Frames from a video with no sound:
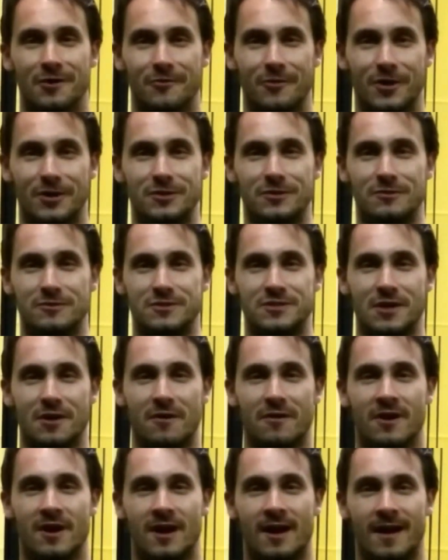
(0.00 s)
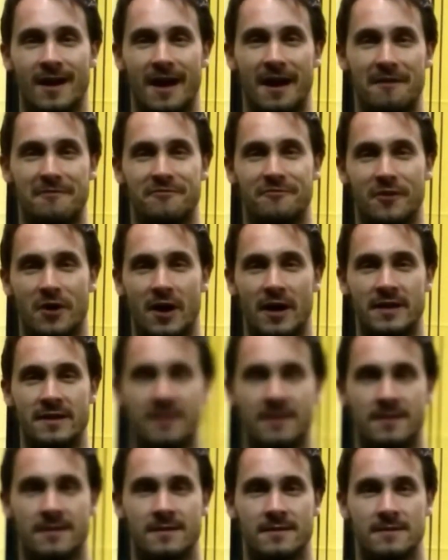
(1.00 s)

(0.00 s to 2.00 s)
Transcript: go ahead and do so. Have fun.